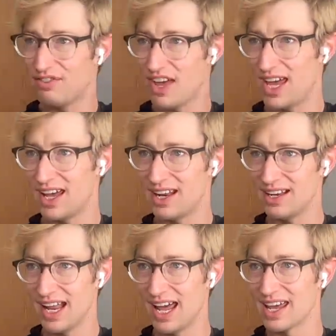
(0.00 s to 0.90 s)
of it.
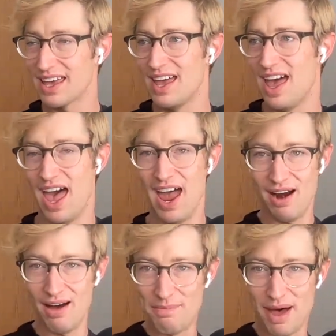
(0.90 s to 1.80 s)
Like
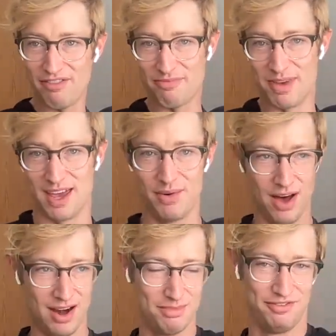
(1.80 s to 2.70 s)
air above me,
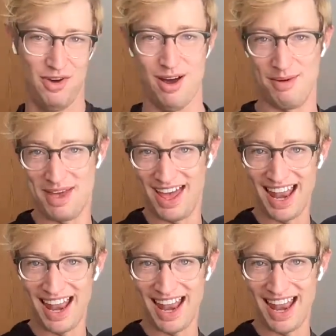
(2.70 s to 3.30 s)
water before me.